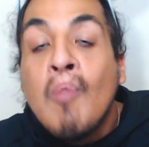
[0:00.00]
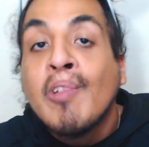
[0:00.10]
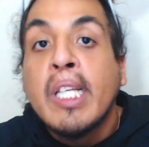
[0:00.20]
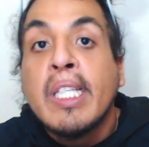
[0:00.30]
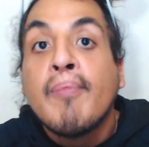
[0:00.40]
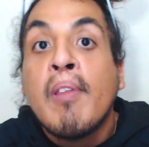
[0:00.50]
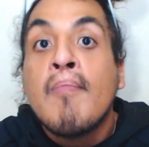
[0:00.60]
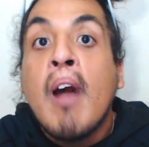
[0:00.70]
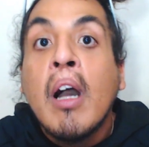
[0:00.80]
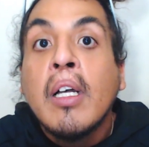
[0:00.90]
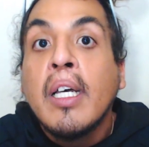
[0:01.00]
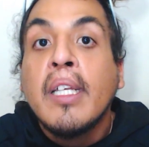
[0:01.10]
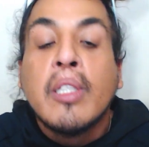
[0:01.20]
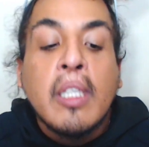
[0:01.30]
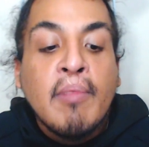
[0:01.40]
almost as if the
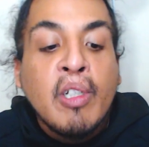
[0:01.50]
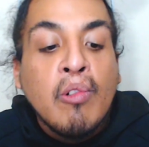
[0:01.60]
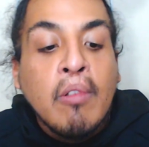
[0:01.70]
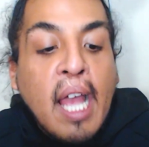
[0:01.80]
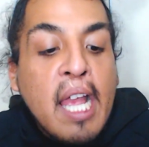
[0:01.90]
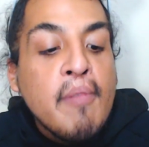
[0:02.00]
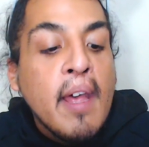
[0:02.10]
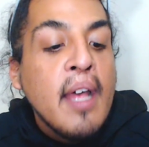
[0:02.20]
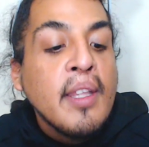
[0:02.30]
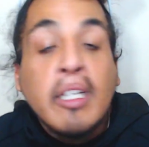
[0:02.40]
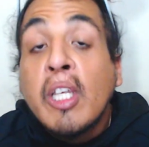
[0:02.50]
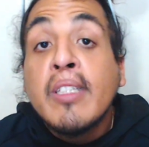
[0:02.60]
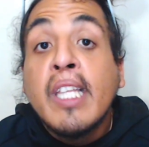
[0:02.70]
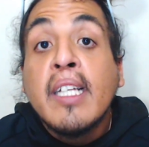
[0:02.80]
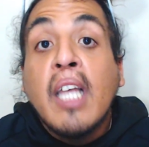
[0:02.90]
manga is coming to life. There's
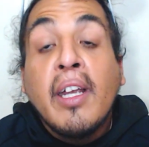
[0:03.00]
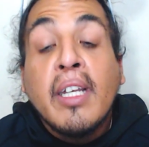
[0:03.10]
certain things,